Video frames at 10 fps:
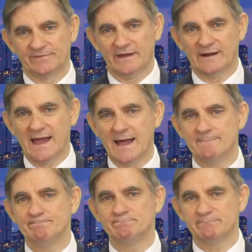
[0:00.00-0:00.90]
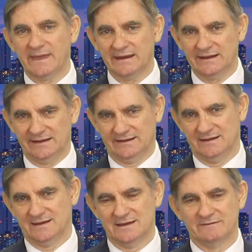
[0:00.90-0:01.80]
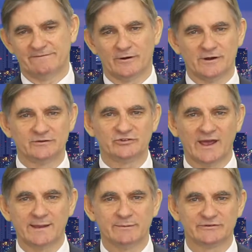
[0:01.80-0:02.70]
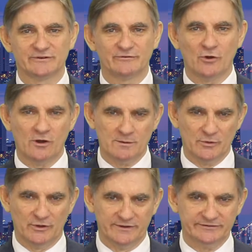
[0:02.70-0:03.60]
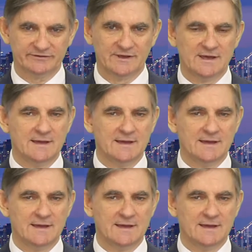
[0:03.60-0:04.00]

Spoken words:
There are many foreign chambers of commerce,